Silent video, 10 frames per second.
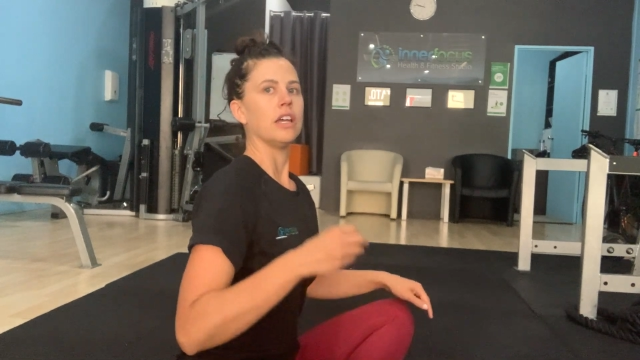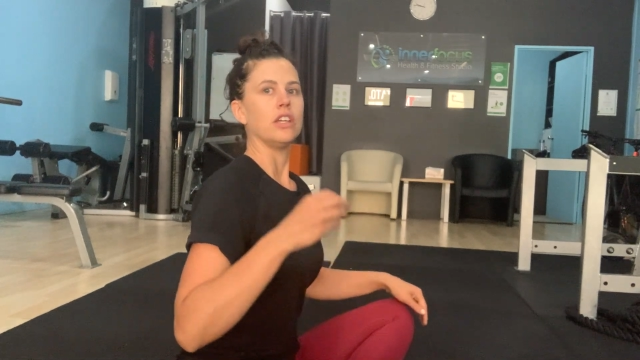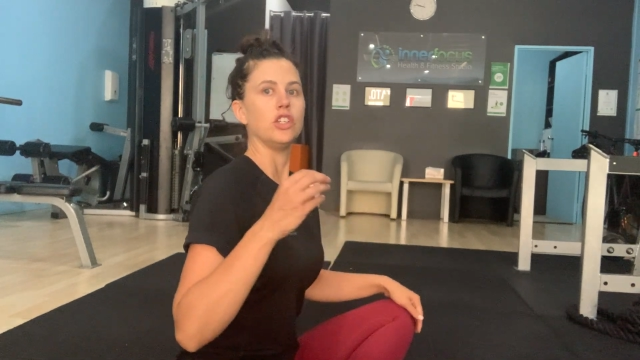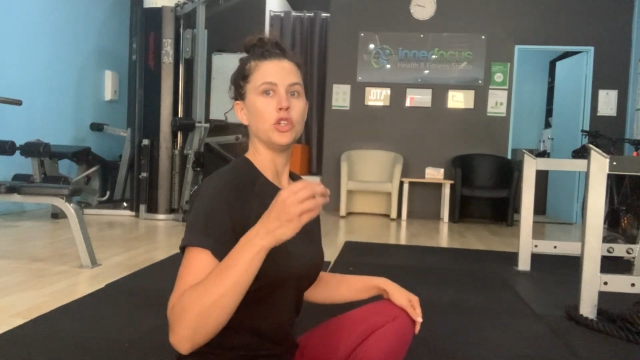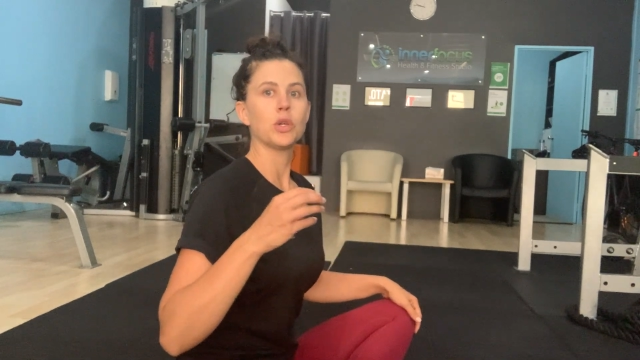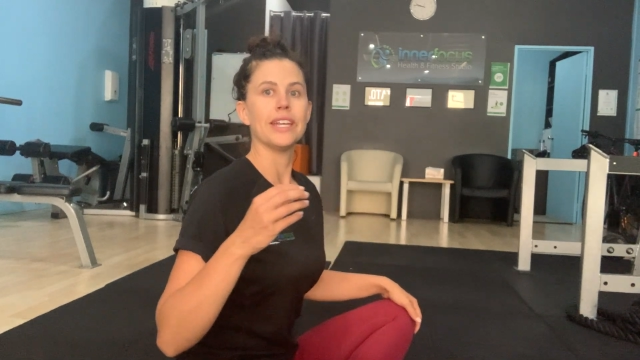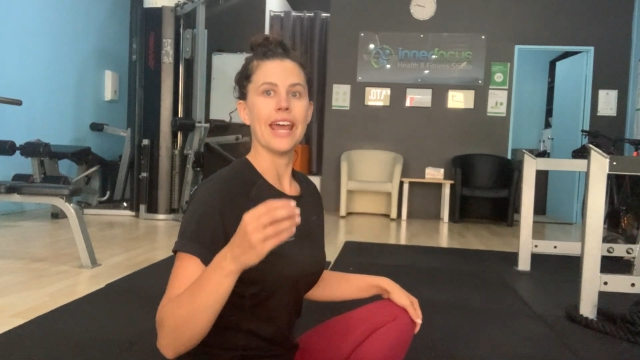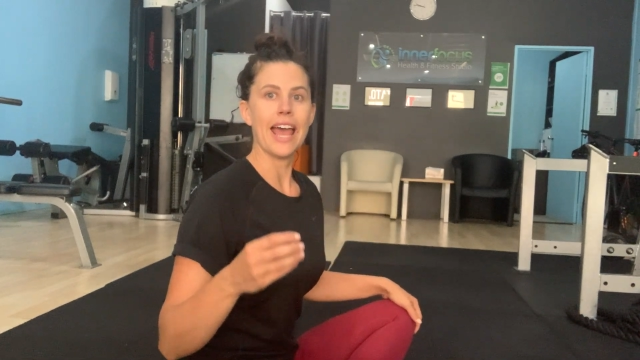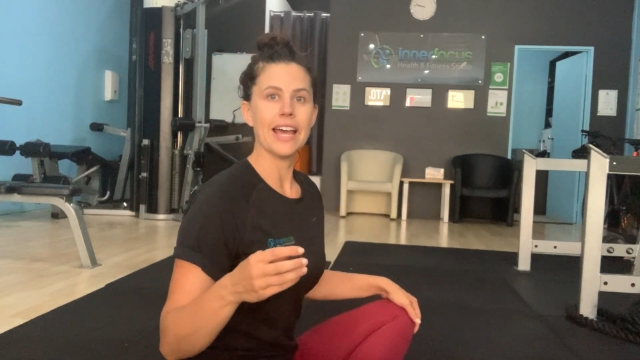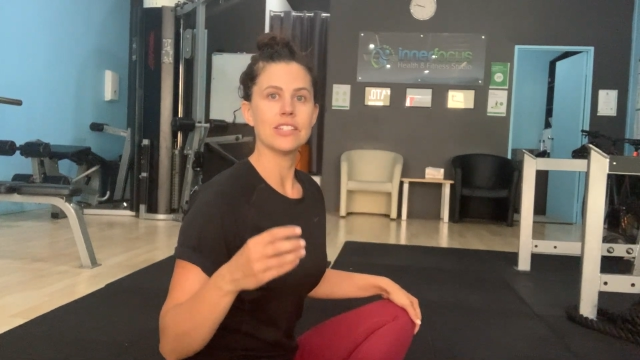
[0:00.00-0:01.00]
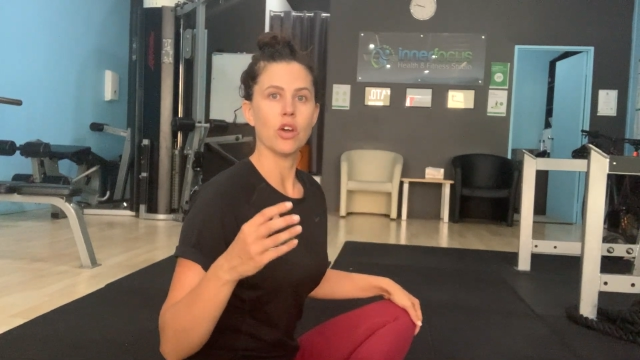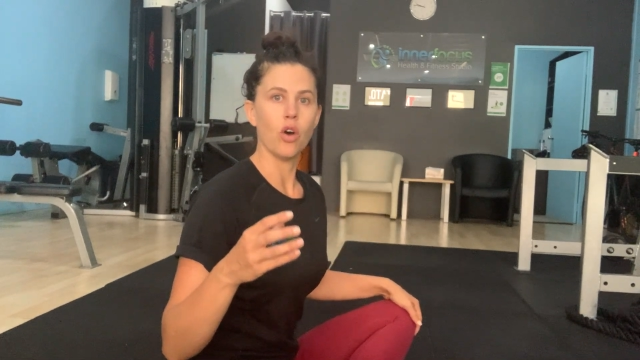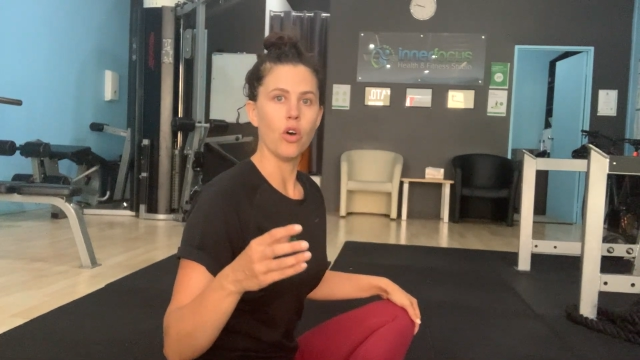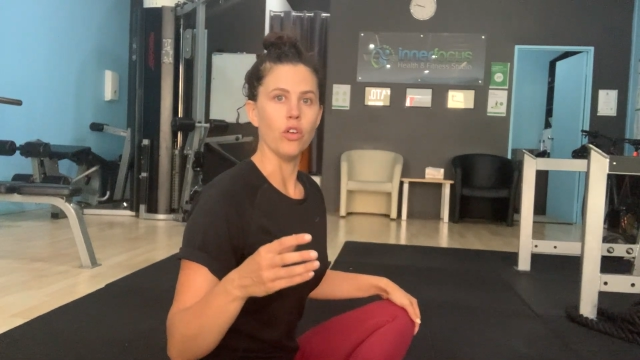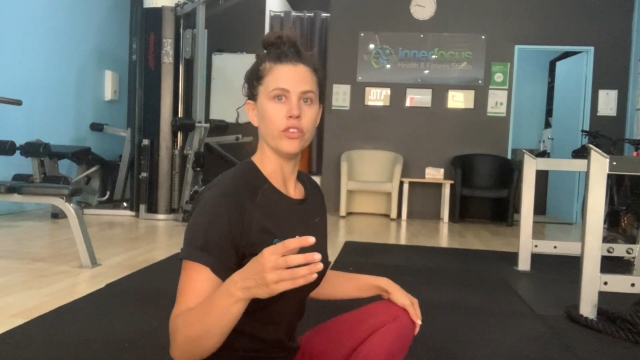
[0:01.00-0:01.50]
You can add
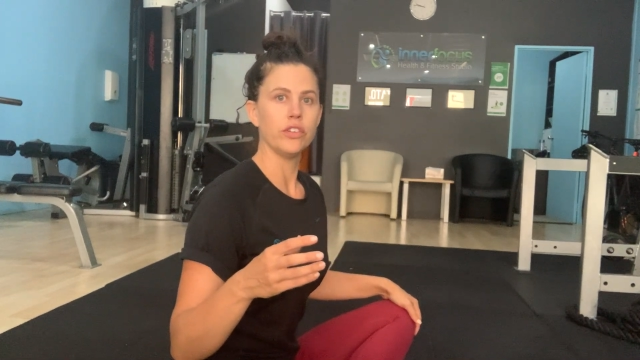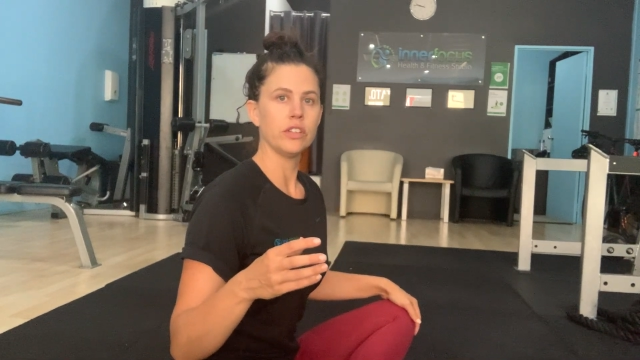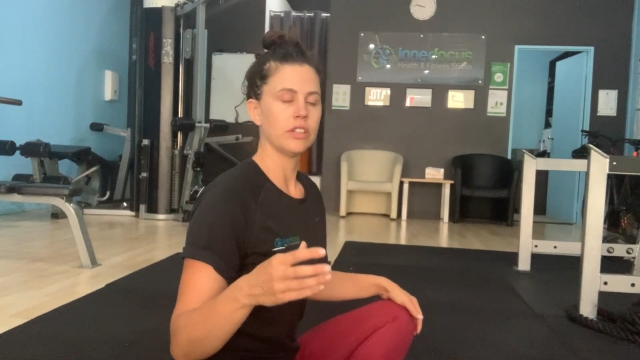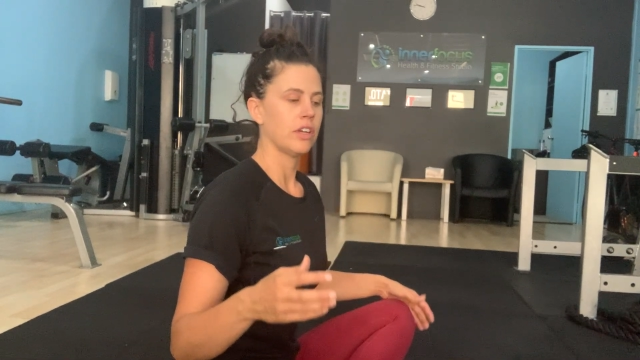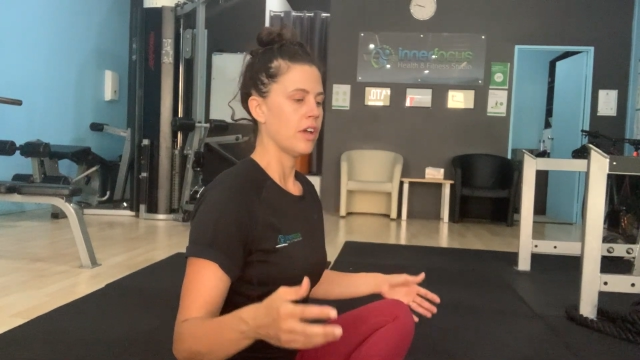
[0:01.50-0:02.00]
on